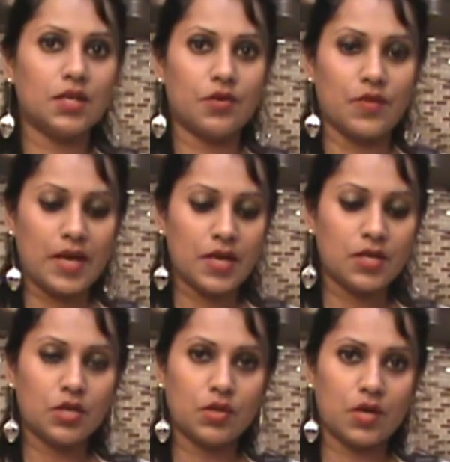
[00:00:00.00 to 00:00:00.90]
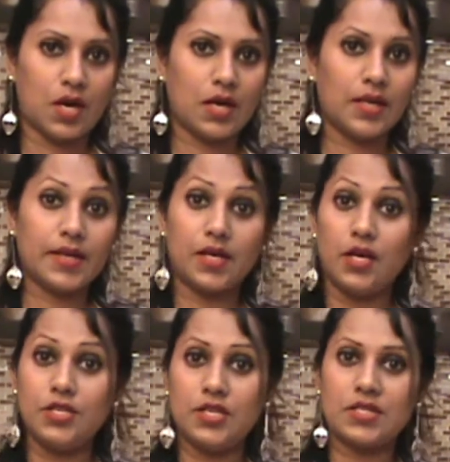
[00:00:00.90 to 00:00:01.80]
oregano, garlic,
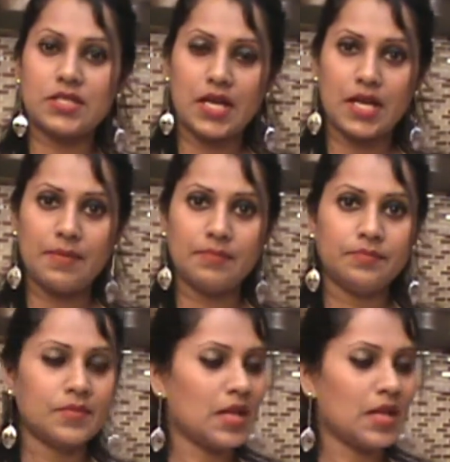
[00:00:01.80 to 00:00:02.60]
onion, thyme,